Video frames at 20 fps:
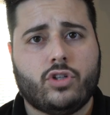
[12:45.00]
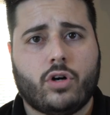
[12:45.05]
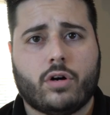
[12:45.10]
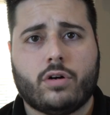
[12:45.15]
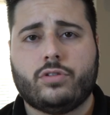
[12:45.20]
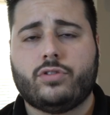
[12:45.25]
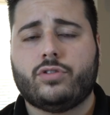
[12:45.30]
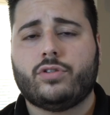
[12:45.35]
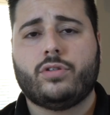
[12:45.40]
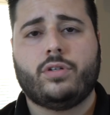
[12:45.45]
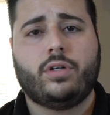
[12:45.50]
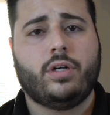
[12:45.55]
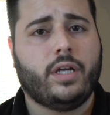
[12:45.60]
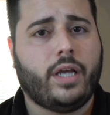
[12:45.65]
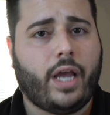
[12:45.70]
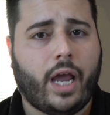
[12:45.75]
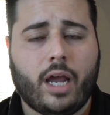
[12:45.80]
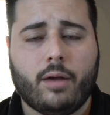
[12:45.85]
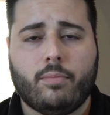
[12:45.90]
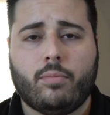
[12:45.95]
charger,
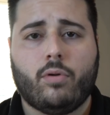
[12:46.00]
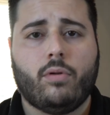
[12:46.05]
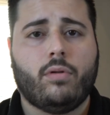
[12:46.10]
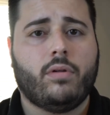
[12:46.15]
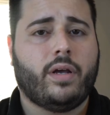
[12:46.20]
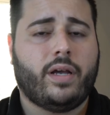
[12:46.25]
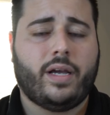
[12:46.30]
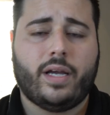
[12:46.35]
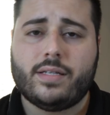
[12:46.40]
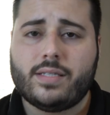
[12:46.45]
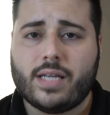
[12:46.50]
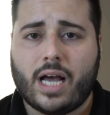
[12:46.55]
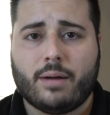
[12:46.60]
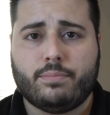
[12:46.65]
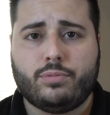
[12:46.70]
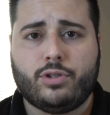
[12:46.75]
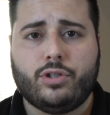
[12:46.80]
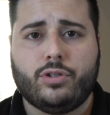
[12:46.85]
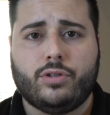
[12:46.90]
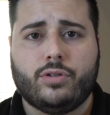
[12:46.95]
cable, it's
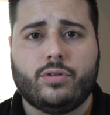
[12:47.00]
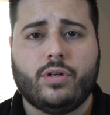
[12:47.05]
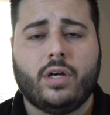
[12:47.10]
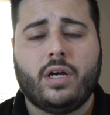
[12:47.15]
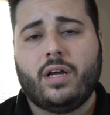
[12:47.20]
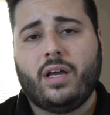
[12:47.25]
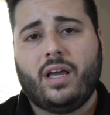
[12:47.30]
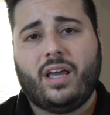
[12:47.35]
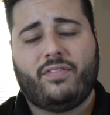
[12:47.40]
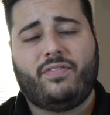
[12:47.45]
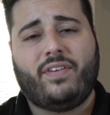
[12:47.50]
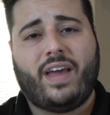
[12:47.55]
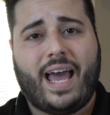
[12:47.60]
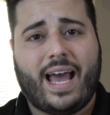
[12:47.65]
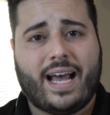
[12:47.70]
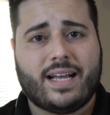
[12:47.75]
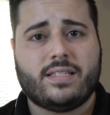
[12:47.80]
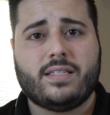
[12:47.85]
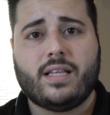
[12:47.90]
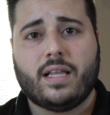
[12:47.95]
up to you. If it
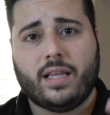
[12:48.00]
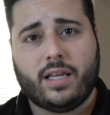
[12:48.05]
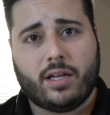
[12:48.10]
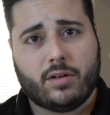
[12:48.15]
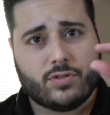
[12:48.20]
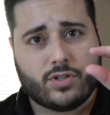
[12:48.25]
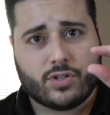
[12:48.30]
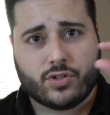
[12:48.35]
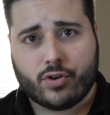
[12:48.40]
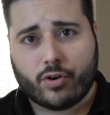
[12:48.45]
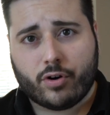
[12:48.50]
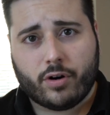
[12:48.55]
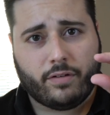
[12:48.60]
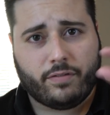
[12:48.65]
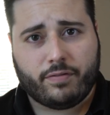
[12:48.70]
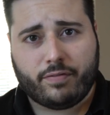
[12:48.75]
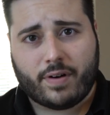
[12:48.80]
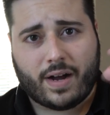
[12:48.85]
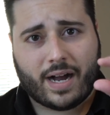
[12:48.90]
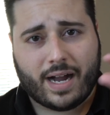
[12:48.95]
has the little
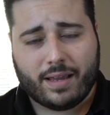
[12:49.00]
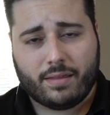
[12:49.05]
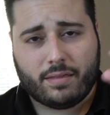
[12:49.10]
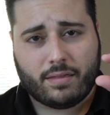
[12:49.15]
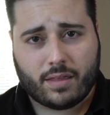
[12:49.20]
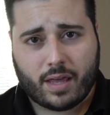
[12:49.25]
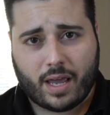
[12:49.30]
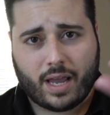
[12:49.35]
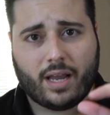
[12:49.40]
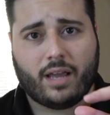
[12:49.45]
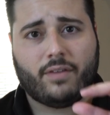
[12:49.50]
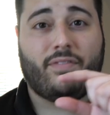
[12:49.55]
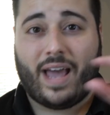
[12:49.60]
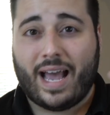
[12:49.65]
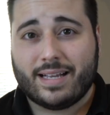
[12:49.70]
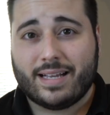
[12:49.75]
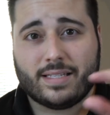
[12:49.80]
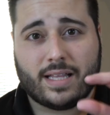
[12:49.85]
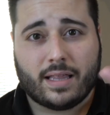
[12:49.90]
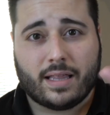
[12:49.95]
certified thing, if it
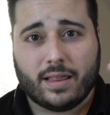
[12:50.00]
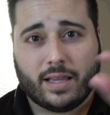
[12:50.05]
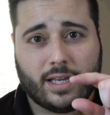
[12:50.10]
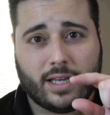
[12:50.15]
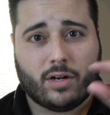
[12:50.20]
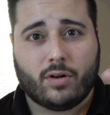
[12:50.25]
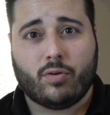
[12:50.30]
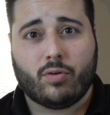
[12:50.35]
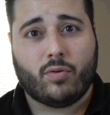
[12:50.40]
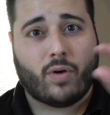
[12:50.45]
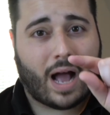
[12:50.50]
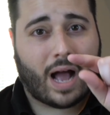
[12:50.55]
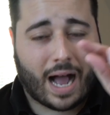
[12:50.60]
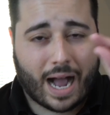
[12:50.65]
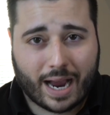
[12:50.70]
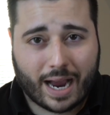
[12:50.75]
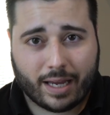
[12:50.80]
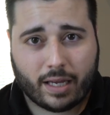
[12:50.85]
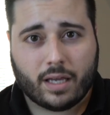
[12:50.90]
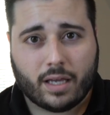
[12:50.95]
has that little
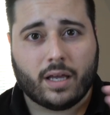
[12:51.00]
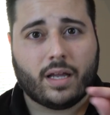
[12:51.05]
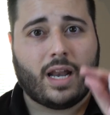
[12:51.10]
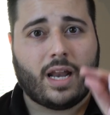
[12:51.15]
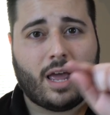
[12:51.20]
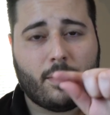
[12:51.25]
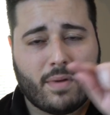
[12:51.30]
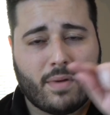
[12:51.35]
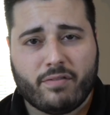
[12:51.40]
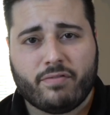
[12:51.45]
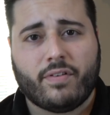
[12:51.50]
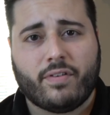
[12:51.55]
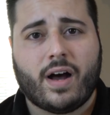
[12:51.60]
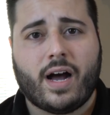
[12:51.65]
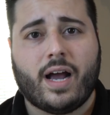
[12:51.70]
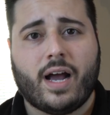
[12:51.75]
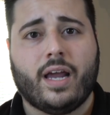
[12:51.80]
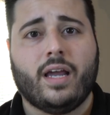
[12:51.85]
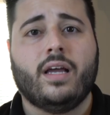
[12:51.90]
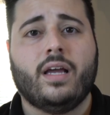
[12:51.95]
icon
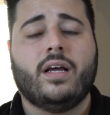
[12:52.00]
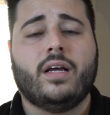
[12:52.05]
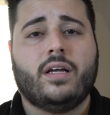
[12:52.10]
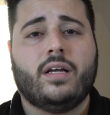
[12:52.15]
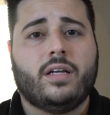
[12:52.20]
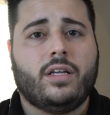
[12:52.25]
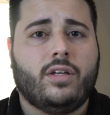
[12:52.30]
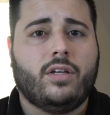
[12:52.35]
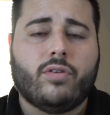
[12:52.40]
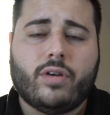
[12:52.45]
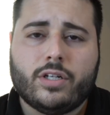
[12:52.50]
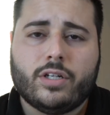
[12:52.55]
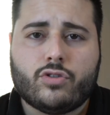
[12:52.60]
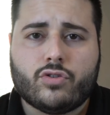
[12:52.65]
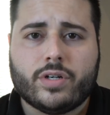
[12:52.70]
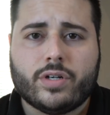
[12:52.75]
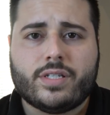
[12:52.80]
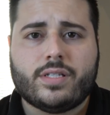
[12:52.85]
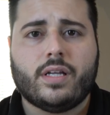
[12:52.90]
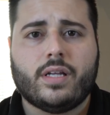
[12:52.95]
MFI, you can
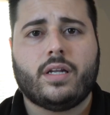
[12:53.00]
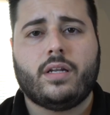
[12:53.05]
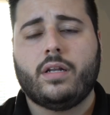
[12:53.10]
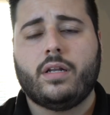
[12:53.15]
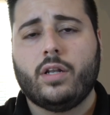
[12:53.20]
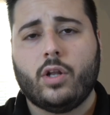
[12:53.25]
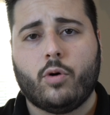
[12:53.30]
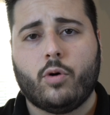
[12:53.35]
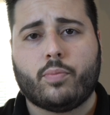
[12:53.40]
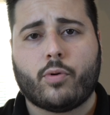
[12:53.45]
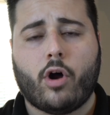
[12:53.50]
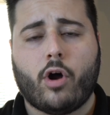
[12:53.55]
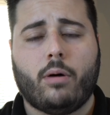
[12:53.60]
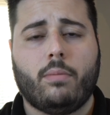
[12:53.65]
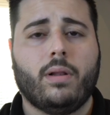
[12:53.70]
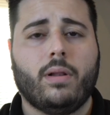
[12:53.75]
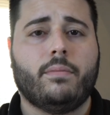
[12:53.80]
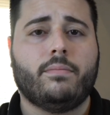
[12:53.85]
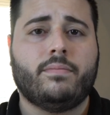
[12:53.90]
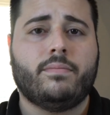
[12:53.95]
trust it, no
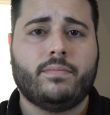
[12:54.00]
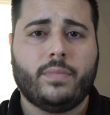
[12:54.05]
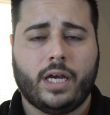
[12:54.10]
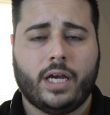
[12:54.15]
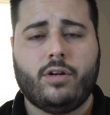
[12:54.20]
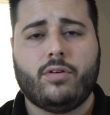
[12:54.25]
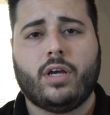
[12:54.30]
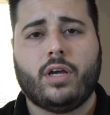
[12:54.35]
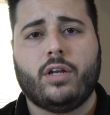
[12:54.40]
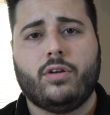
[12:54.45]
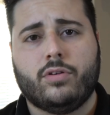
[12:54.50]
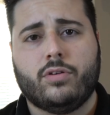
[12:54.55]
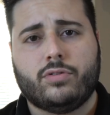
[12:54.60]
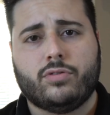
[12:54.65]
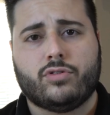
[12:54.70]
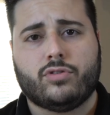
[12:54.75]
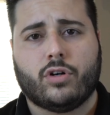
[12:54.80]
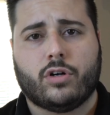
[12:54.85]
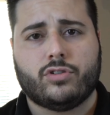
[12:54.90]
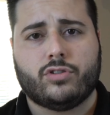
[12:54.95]
problem, and you can use
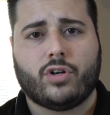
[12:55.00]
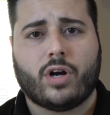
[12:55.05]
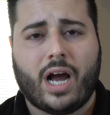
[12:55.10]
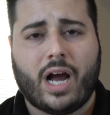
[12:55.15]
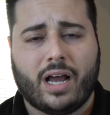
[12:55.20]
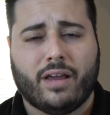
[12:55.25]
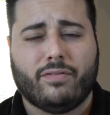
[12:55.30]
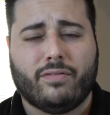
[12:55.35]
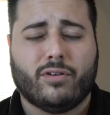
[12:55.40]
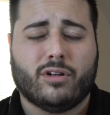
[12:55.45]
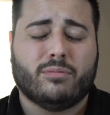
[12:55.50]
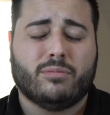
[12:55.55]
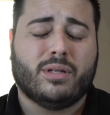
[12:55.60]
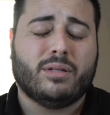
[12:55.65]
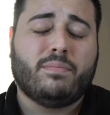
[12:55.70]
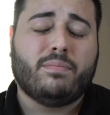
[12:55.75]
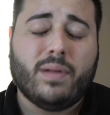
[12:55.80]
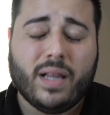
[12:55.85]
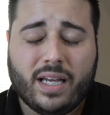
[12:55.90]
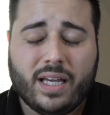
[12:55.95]
to charge your iPhone.
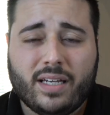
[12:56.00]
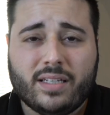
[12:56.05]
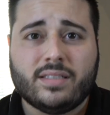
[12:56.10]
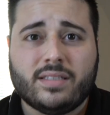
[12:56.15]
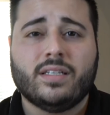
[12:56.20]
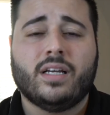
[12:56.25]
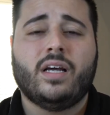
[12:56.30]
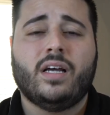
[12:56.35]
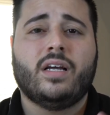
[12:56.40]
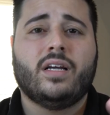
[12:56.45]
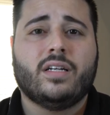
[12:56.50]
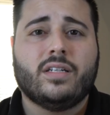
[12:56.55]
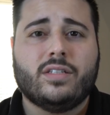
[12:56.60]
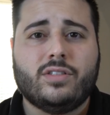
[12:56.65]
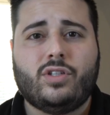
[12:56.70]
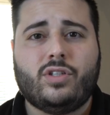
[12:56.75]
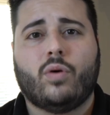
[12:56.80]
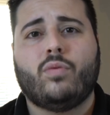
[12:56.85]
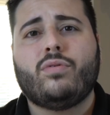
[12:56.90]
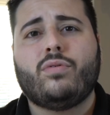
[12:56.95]
But please
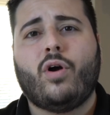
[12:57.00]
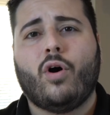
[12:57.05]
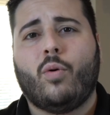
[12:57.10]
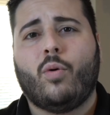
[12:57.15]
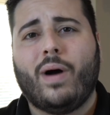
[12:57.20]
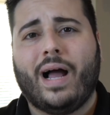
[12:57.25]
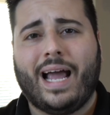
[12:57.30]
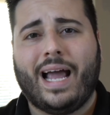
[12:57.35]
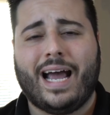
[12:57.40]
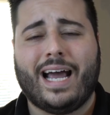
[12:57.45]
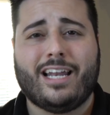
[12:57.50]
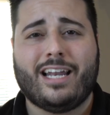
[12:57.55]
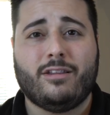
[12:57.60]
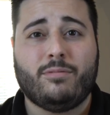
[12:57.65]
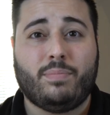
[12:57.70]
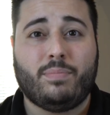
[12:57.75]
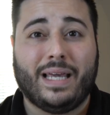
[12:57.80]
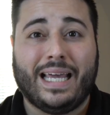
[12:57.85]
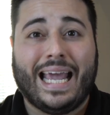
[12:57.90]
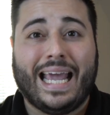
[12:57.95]
don't go ahead
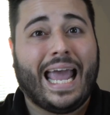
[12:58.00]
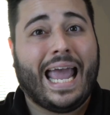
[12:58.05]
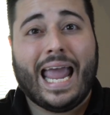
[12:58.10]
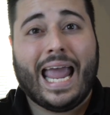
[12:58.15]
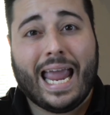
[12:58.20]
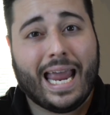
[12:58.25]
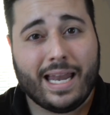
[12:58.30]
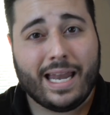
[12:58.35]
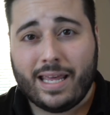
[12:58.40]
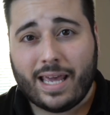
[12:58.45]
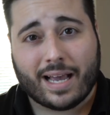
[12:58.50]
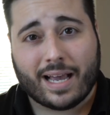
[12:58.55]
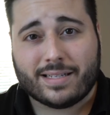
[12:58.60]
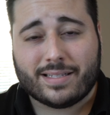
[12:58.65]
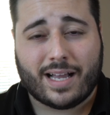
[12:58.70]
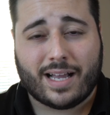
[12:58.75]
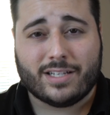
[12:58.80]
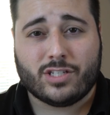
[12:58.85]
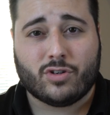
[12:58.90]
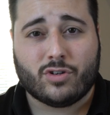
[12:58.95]
and pick any
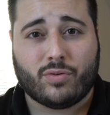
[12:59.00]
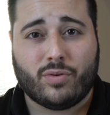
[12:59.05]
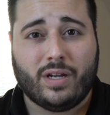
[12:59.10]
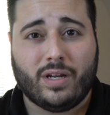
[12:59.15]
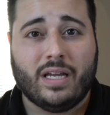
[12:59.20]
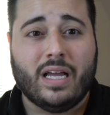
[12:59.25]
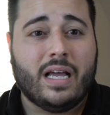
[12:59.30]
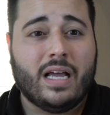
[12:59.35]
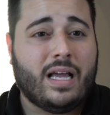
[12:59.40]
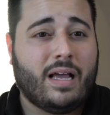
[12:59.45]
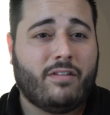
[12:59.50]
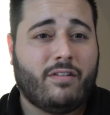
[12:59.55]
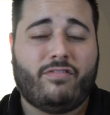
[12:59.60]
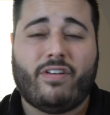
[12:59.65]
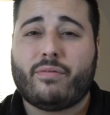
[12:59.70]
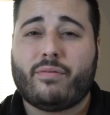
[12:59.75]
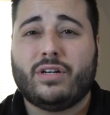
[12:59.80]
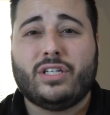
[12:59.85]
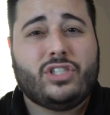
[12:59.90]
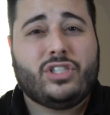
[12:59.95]
accessory,
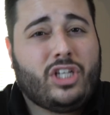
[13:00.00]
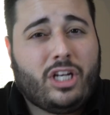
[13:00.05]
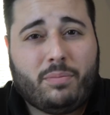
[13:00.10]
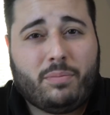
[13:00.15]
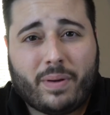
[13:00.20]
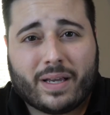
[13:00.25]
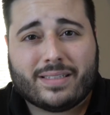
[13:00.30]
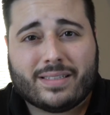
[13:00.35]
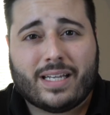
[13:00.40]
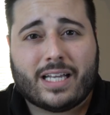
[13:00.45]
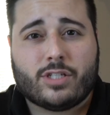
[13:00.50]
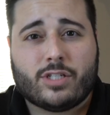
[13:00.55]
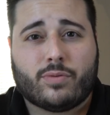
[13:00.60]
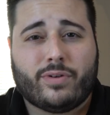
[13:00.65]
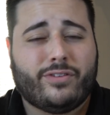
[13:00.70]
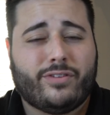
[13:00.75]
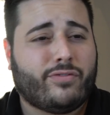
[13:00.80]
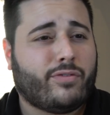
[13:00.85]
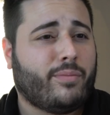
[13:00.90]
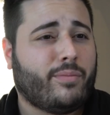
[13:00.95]
very cheap
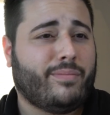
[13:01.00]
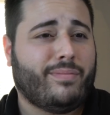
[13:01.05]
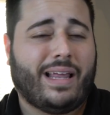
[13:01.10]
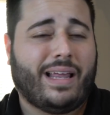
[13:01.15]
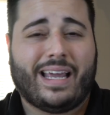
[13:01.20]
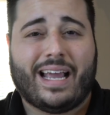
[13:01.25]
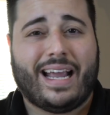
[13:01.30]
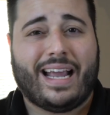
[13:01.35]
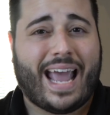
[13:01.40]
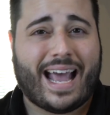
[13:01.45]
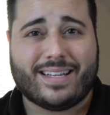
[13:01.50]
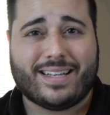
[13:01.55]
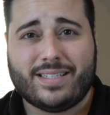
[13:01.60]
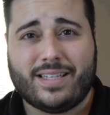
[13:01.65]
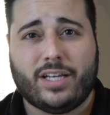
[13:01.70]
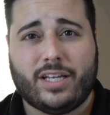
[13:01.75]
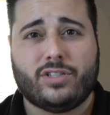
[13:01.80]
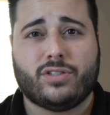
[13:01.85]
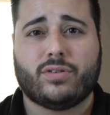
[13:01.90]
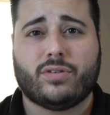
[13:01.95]
accessories from like a gas
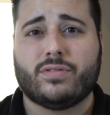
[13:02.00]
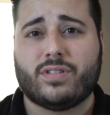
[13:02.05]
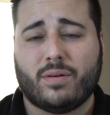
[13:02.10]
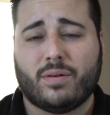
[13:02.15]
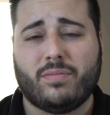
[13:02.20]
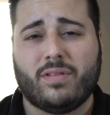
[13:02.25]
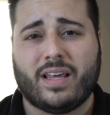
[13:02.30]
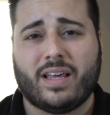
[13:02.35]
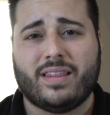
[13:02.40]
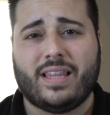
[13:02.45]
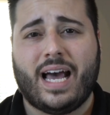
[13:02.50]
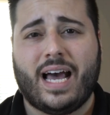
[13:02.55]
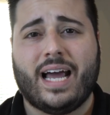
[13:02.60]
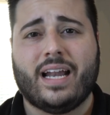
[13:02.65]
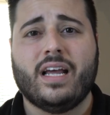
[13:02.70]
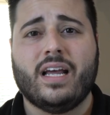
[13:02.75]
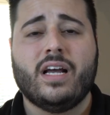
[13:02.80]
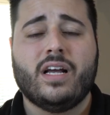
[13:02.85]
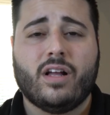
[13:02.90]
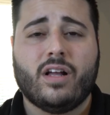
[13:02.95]
station or something like
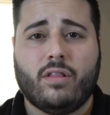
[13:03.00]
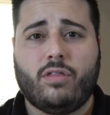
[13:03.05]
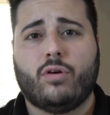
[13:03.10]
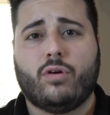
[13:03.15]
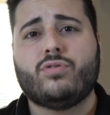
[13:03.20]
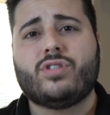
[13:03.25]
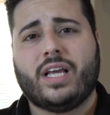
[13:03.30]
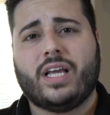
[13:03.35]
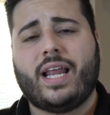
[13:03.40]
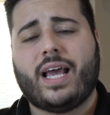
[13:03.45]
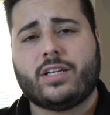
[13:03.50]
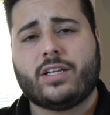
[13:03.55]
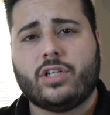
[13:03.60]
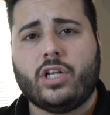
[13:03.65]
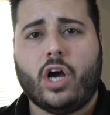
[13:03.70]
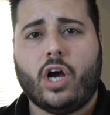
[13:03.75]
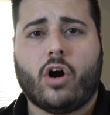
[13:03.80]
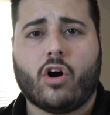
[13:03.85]
that. Those can actually